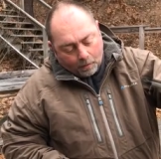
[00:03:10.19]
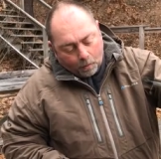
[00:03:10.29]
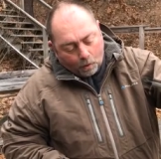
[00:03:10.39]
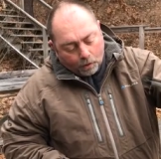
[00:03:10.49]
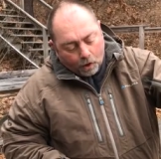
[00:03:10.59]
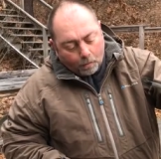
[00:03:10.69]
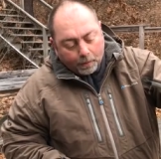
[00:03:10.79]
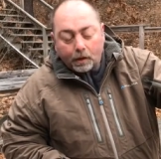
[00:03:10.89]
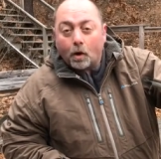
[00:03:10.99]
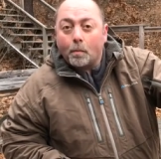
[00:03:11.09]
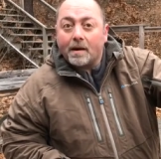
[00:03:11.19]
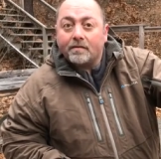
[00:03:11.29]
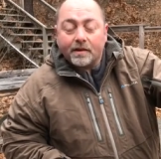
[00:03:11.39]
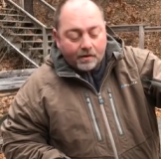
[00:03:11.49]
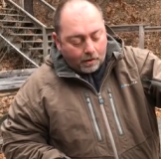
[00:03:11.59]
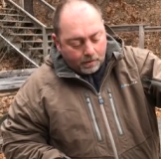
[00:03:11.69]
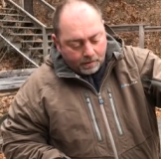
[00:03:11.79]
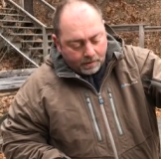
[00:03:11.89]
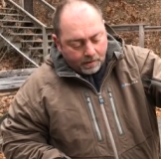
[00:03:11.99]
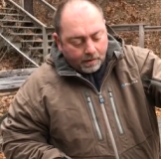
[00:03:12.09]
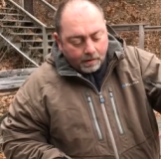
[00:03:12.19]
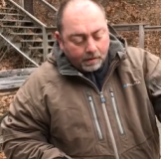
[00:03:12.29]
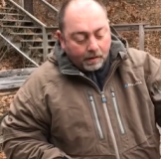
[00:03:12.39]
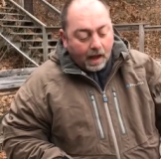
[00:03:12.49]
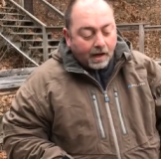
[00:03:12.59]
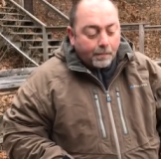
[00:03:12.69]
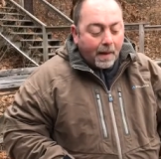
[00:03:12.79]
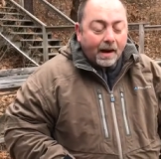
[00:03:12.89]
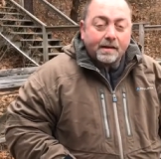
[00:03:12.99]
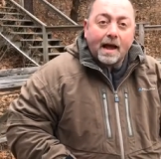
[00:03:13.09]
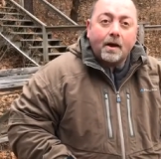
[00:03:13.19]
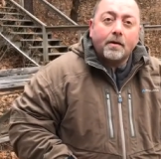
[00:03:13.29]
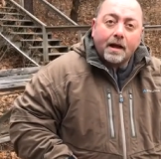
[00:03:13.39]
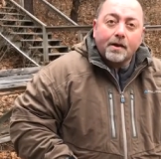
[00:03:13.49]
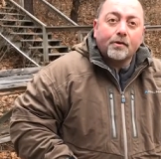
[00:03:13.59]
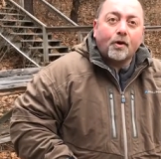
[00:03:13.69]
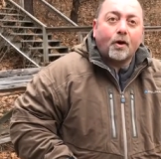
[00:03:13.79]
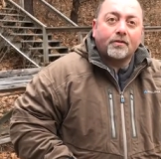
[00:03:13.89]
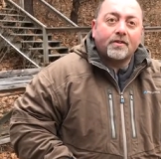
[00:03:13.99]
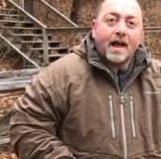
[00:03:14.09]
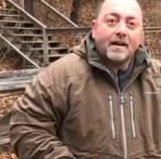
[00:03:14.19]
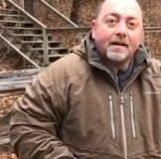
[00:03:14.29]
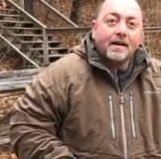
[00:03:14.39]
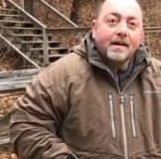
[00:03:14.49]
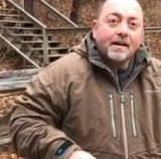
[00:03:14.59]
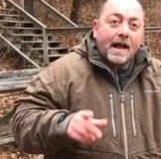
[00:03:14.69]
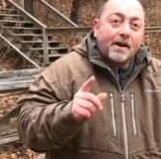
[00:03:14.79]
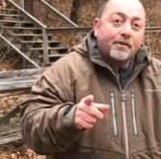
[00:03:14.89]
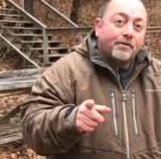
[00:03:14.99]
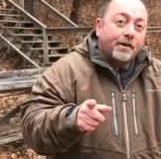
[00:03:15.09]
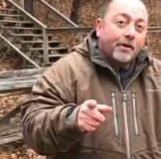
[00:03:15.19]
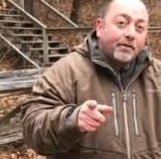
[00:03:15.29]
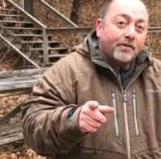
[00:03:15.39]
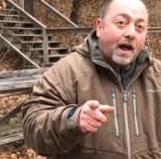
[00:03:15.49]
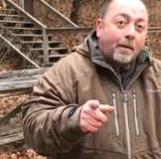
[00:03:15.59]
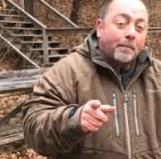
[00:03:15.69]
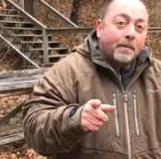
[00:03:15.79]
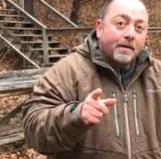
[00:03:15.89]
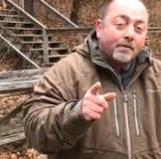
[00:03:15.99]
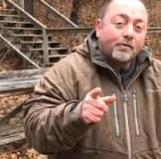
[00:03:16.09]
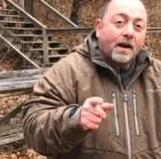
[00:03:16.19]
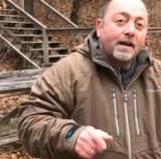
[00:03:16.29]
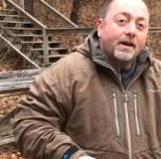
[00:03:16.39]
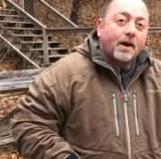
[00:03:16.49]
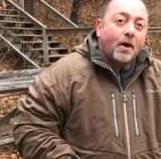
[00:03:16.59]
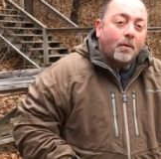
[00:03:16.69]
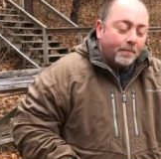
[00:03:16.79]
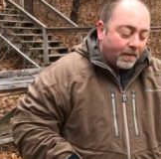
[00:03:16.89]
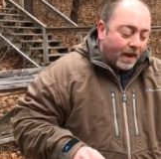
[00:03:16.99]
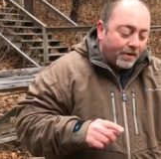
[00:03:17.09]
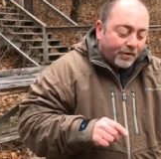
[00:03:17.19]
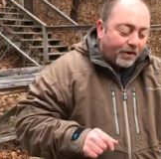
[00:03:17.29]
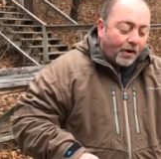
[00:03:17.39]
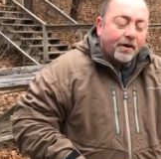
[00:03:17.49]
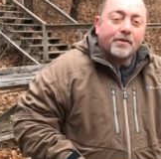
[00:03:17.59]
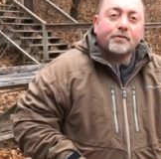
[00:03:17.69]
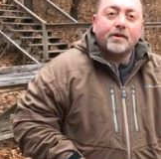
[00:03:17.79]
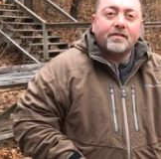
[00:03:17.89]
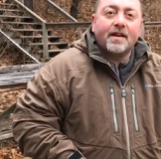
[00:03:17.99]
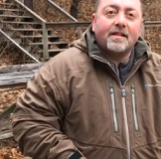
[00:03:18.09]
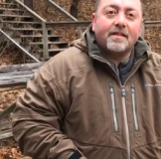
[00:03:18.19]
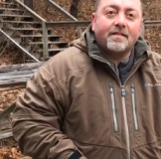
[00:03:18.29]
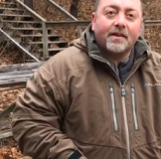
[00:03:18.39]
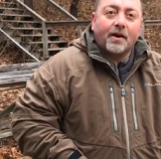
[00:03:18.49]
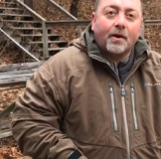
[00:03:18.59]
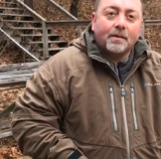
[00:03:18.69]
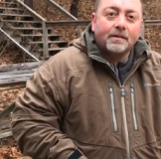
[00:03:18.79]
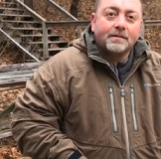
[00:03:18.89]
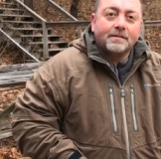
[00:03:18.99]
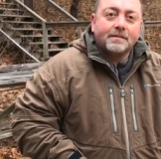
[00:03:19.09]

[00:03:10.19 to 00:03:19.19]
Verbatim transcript: I won't go below my zero. Lock it back down and you're all set. Now your zero stop is ready to go and your turret is reset to zero.